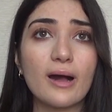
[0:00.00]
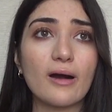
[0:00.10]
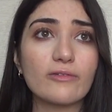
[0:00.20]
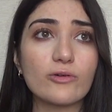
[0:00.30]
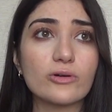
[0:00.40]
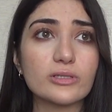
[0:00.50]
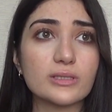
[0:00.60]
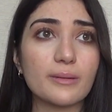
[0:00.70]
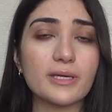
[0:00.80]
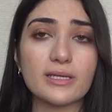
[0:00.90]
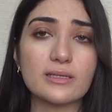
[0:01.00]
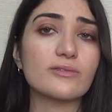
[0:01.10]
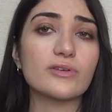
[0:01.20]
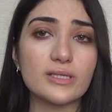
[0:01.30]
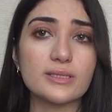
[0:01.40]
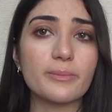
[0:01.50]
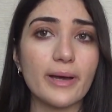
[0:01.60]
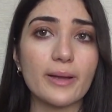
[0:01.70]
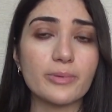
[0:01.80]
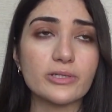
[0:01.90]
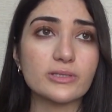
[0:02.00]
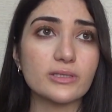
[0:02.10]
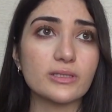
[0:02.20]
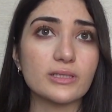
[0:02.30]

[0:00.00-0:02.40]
Of course, I mean, if he's a bad person,